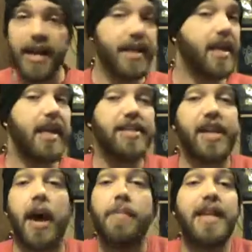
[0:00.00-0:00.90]
It's
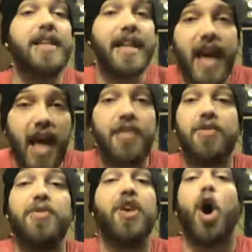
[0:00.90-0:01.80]
coming
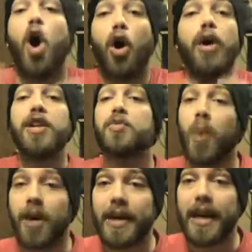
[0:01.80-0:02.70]
together. The card is
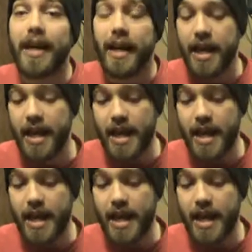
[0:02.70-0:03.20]
working.